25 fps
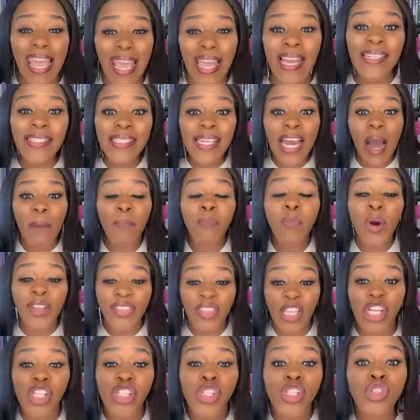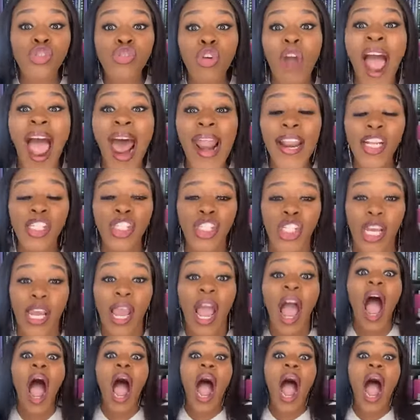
end up with a strategy